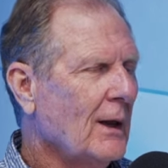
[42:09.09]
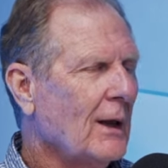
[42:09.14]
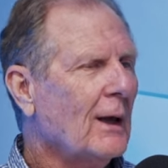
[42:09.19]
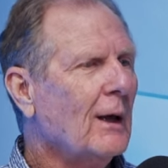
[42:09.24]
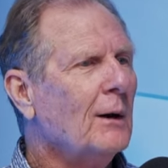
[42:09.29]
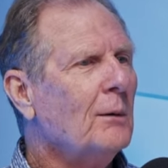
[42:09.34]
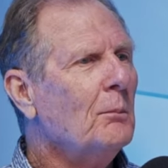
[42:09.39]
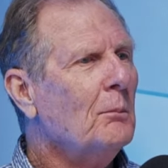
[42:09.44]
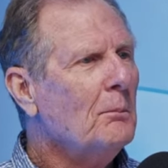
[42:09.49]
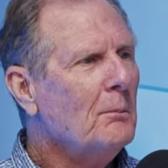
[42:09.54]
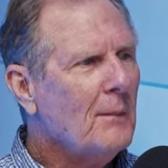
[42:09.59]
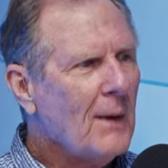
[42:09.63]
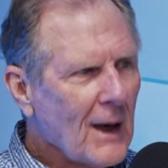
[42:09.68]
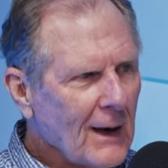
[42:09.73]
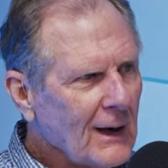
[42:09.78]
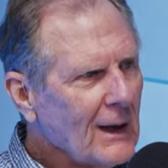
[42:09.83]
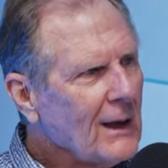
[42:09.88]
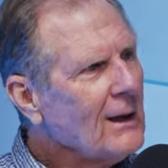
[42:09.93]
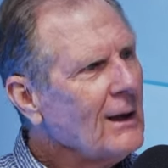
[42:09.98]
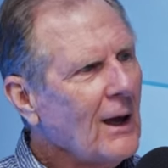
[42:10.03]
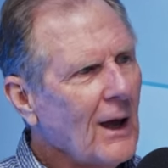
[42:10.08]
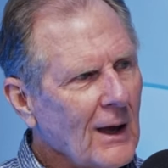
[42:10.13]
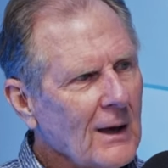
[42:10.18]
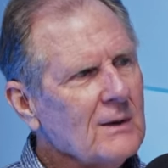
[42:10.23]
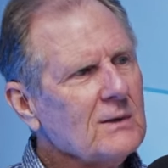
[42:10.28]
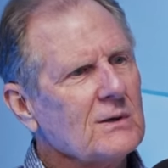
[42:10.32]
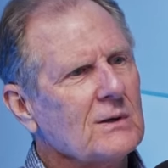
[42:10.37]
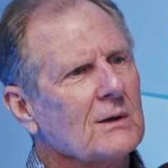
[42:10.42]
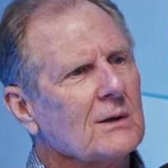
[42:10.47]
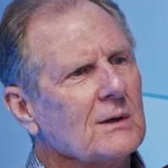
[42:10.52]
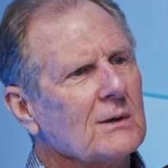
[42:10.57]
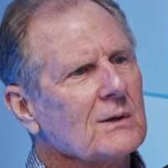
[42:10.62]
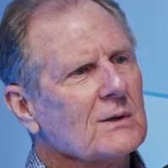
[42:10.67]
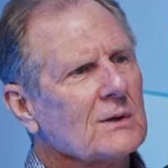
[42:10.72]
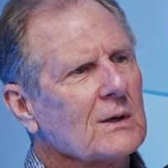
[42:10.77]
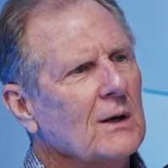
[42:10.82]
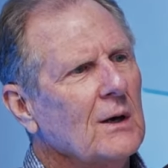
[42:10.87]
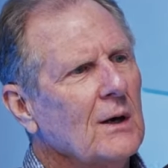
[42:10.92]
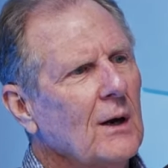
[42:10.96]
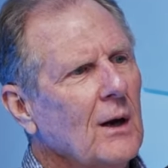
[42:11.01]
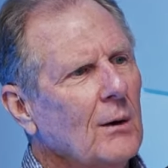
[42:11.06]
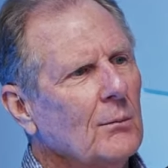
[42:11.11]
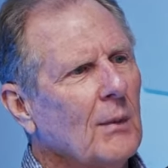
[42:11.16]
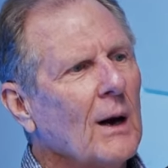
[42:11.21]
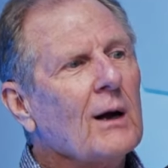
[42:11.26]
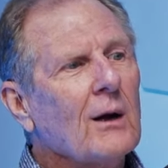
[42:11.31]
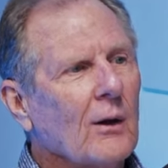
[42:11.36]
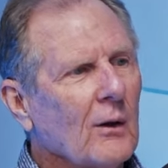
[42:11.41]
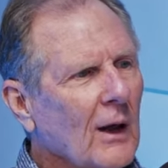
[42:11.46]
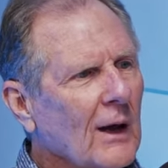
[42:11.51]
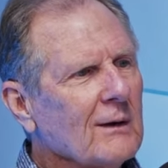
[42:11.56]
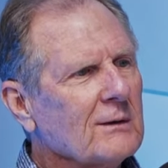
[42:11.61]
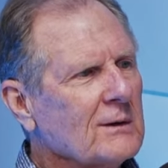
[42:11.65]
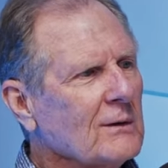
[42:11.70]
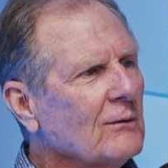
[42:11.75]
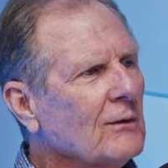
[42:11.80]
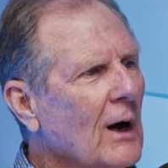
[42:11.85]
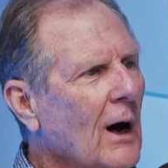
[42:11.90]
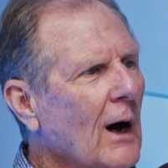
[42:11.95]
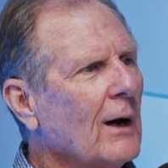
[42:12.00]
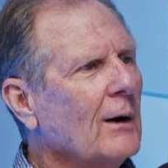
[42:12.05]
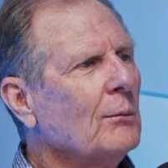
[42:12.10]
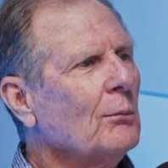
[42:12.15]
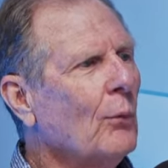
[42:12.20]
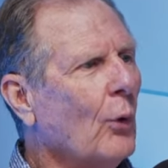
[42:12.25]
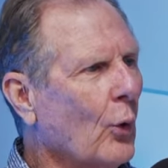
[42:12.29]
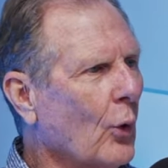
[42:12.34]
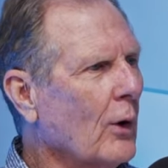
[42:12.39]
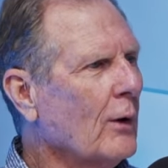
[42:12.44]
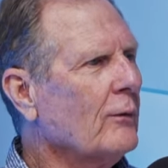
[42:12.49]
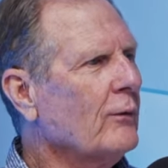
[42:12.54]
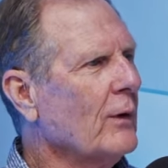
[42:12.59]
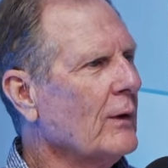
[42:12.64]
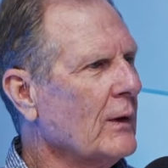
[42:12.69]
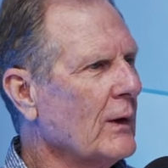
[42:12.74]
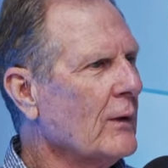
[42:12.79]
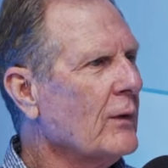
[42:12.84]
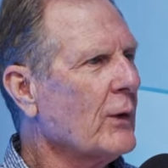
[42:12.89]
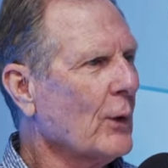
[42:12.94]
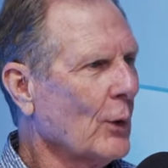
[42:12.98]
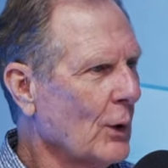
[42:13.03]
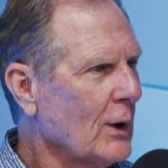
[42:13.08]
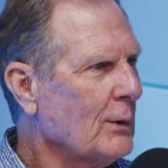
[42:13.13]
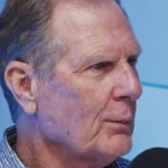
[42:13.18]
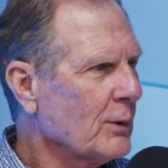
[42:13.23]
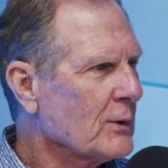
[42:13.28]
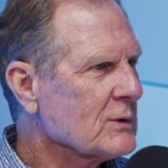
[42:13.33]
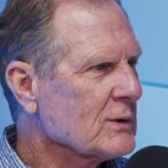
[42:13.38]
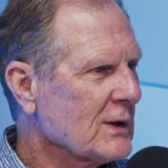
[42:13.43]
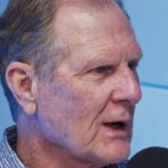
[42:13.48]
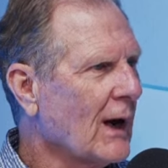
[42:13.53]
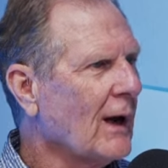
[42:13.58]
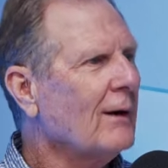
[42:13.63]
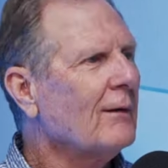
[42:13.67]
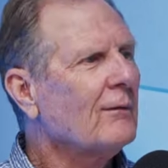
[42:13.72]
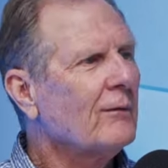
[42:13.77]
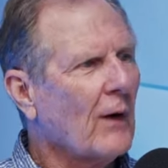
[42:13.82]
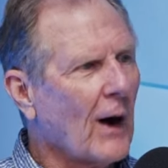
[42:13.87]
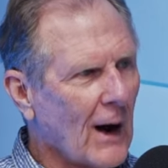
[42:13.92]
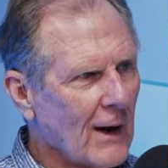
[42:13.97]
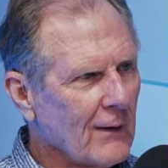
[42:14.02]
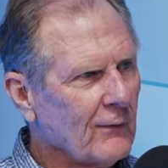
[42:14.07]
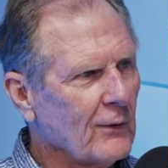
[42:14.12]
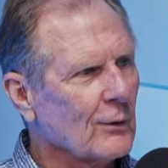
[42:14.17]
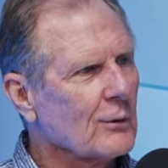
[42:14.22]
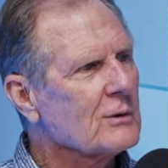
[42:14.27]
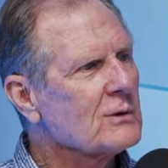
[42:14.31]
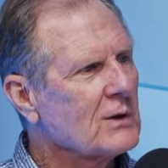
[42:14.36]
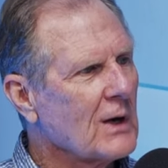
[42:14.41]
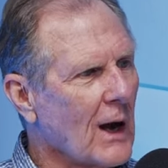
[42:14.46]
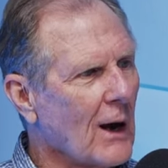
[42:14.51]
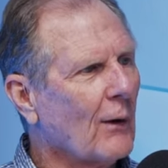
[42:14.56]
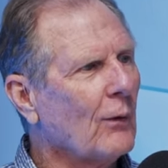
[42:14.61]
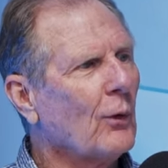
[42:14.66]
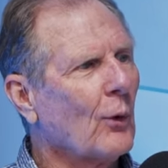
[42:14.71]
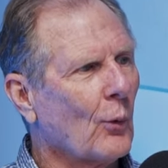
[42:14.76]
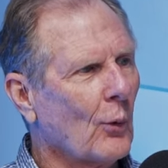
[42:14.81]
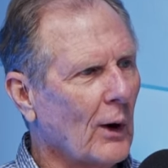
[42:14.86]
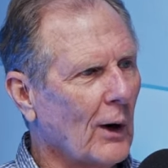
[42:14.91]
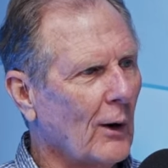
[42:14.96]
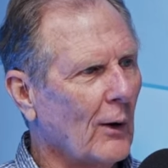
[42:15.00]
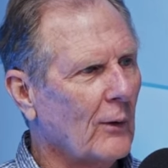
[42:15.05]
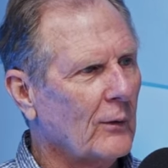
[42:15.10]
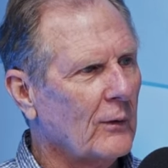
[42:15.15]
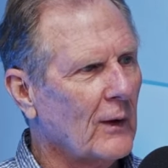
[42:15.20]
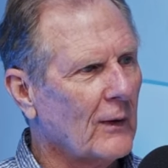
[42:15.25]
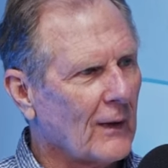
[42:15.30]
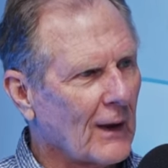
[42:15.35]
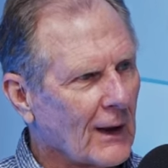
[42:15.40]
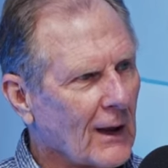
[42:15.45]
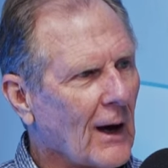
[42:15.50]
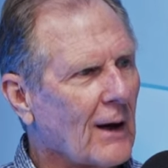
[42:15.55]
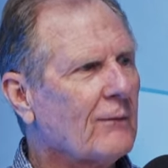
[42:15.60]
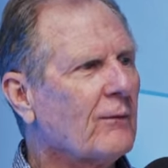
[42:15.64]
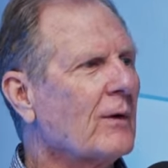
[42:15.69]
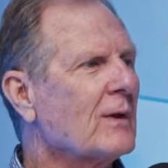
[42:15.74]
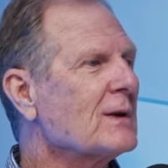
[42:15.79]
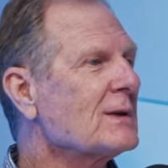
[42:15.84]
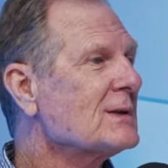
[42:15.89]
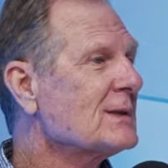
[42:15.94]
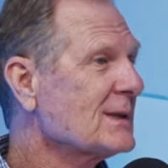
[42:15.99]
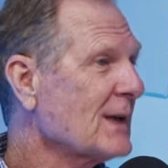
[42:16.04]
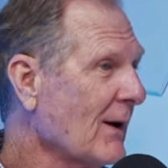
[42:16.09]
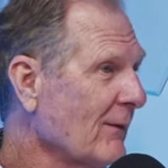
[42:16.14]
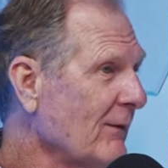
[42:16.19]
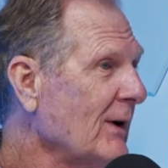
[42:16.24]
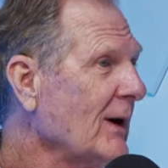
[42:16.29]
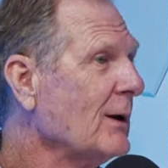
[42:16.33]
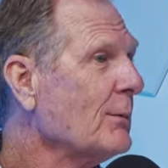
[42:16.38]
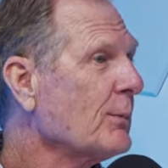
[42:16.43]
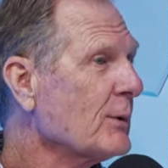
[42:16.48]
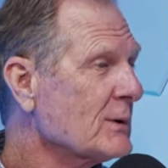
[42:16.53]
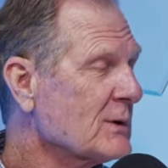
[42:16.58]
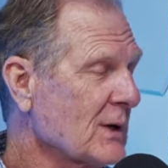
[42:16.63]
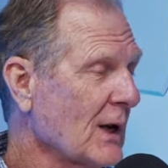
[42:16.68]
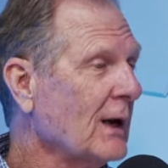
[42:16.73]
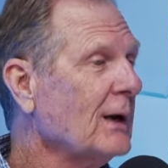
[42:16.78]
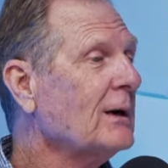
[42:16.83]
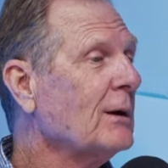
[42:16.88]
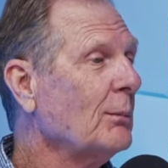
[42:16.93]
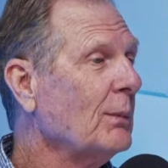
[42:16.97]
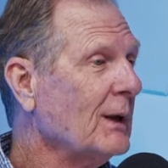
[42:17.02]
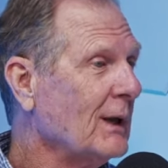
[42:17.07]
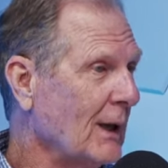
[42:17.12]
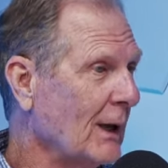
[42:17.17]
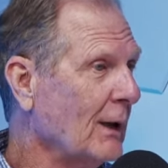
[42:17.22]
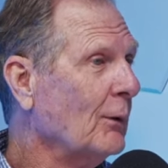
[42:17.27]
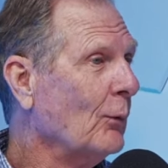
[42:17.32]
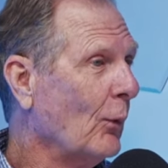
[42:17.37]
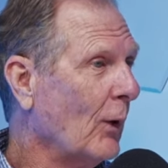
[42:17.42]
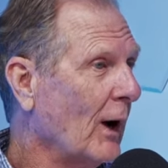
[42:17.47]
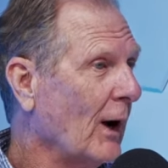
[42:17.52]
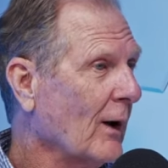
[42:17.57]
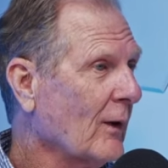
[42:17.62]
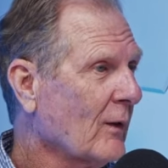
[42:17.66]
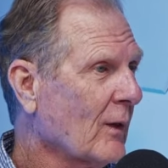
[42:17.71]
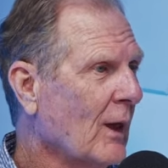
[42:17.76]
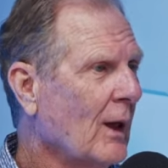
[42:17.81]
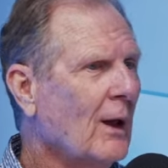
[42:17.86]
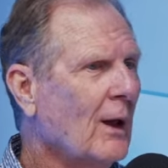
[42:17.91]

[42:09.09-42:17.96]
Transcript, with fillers: In many cases, my clients have gotten more for the 30% 5 years down the road than they got for the 70% to begin with.